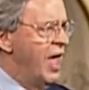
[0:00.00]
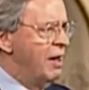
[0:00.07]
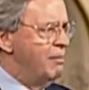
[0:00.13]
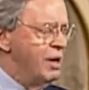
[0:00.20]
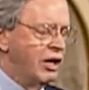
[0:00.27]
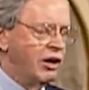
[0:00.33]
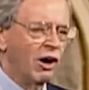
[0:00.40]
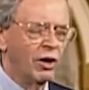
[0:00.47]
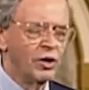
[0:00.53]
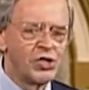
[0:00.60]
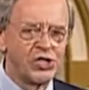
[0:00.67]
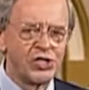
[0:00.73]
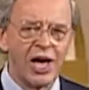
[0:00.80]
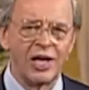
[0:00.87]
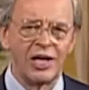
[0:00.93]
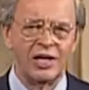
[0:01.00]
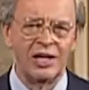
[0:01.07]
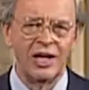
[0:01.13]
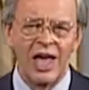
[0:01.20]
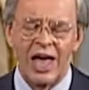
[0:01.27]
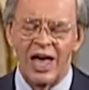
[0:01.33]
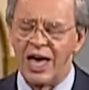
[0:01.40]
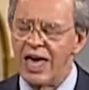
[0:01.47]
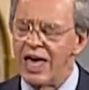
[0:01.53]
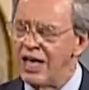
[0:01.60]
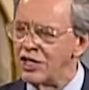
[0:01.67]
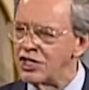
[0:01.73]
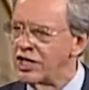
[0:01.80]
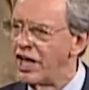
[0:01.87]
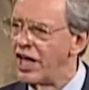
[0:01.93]
Because Satan he
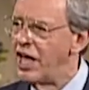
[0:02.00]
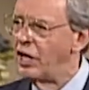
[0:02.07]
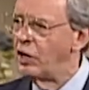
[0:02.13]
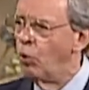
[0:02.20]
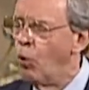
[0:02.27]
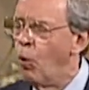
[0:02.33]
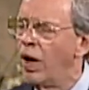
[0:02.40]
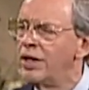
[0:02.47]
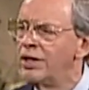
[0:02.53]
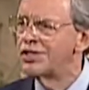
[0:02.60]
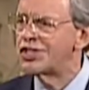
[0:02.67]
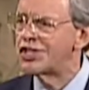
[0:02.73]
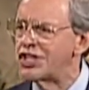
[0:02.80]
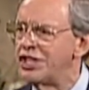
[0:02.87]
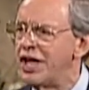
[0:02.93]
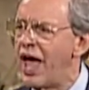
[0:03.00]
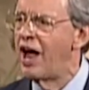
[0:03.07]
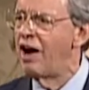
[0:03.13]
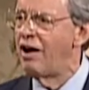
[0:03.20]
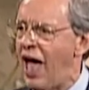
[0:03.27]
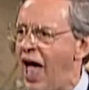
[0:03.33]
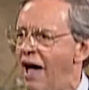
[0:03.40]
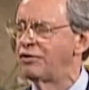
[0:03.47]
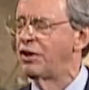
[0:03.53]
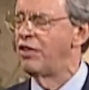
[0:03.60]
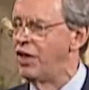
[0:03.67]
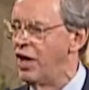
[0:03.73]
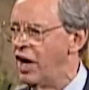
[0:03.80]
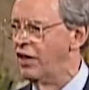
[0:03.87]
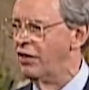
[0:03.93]
is laying one snare after
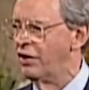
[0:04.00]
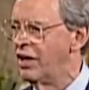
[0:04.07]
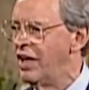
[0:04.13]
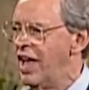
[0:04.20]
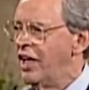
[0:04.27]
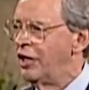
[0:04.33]
the other